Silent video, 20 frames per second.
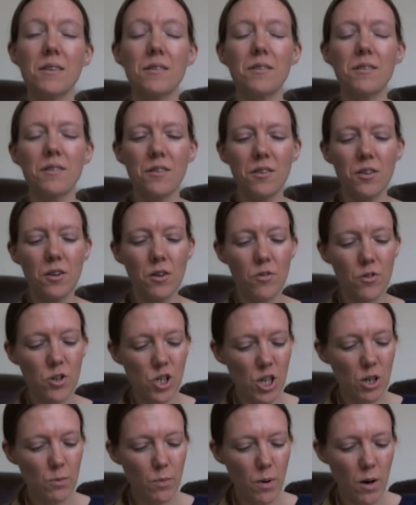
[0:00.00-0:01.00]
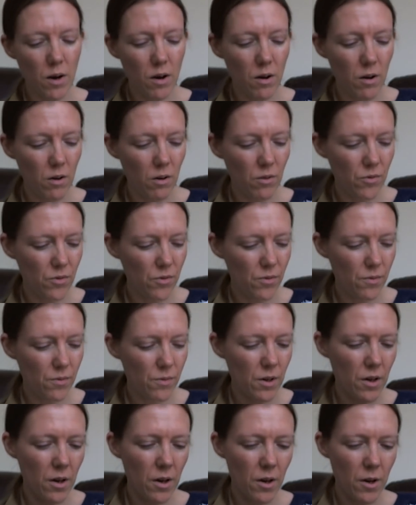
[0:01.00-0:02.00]
and you know, the cheaper on
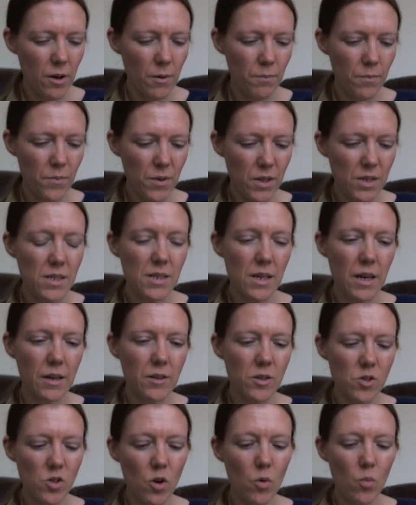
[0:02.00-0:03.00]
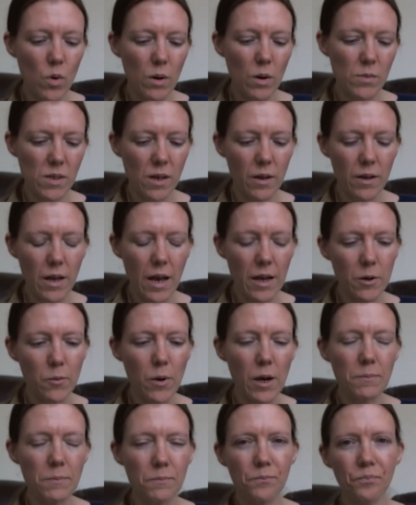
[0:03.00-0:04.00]
the designer's own website.
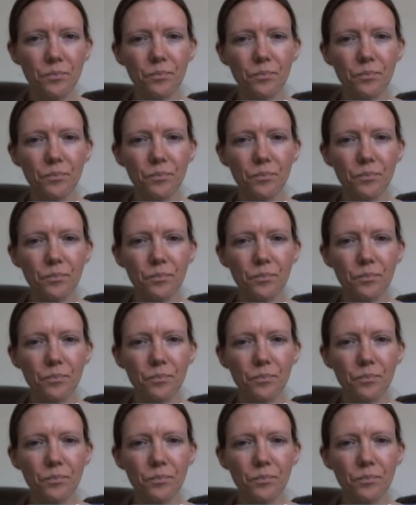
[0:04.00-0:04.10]
Anyway,